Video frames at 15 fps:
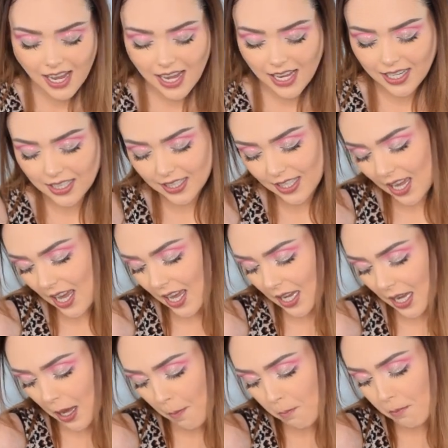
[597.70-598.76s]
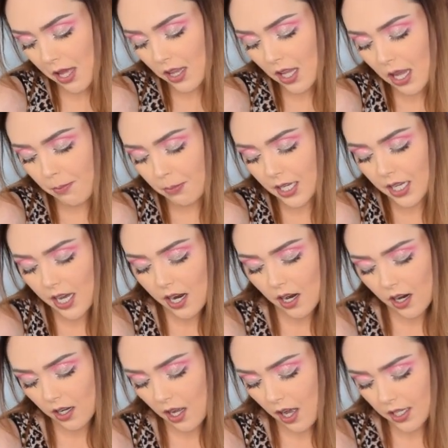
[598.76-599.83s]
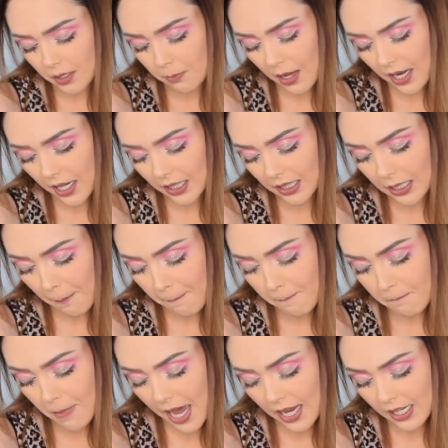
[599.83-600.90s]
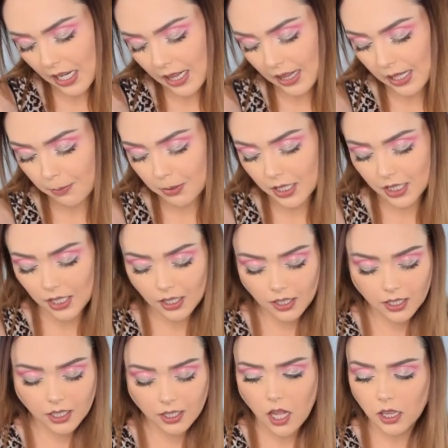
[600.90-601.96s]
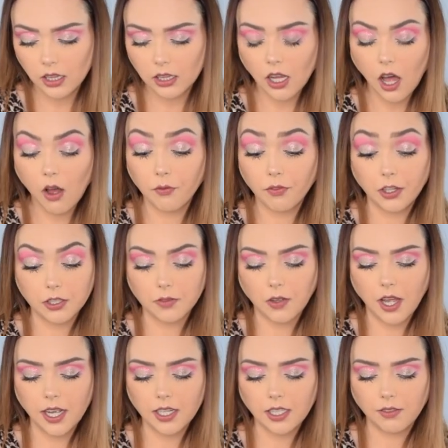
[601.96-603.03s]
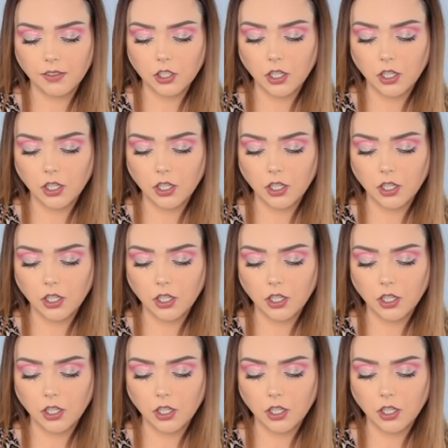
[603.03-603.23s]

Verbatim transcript: It is a Bella Pierre Cosmetics matte lipstick. First of all, I didn't even